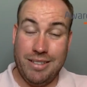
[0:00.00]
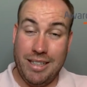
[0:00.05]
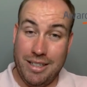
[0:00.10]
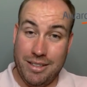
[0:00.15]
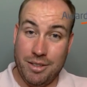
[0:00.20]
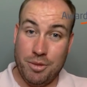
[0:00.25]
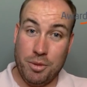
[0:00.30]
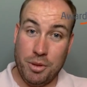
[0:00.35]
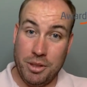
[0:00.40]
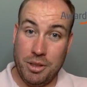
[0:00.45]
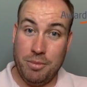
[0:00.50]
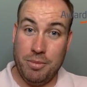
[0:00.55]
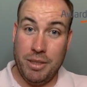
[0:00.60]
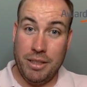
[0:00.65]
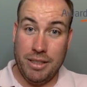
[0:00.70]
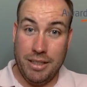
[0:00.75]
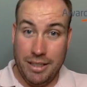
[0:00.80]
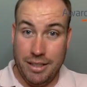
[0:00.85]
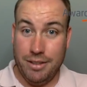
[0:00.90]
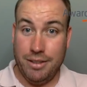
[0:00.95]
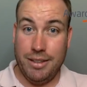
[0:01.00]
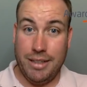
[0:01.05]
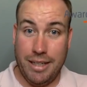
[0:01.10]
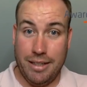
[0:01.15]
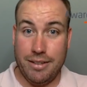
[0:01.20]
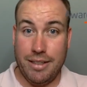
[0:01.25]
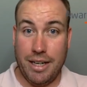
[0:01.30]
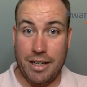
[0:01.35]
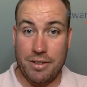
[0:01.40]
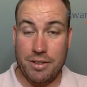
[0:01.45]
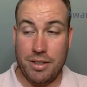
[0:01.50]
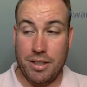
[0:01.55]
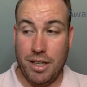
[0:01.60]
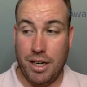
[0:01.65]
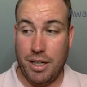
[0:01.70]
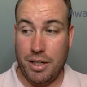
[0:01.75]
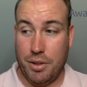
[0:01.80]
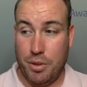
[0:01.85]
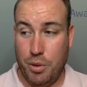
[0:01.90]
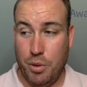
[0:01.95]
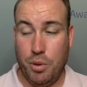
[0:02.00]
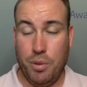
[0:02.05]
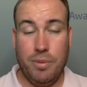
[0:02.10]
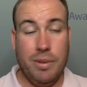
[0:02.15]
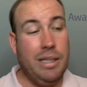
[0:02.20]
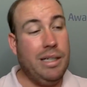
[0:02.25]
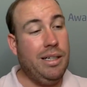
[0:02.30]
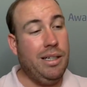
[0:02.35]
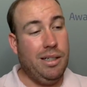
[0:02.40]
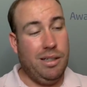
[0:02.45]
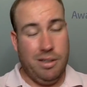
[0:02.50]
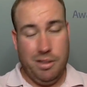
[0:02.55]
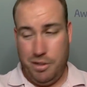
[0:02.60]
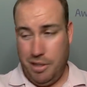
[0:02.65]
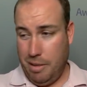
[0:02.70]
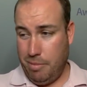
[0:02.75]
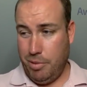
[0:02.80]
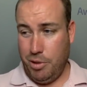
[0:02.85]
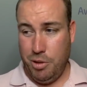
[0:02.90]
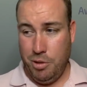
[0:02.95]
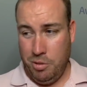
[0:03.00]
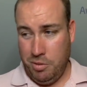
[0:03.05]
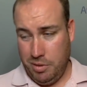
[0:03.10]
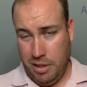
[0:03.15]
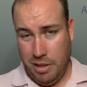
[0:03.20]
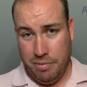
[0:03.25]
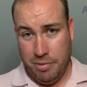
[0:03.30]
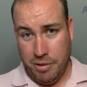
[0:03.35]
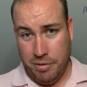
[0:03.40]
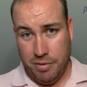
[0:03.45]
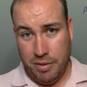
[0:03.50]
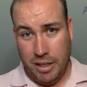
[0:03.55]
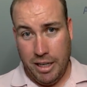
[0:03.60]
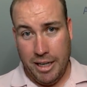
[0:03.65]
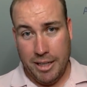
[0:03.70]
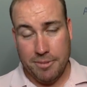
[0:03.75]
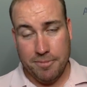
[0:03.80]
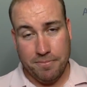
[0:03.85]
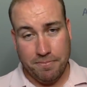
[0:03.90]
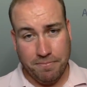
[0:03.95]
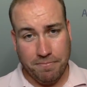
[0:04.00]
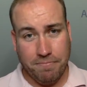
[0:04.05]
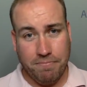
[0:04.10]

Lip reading: that's a really big deal, and that's actually kind of cool. JetBlue, love blue flying.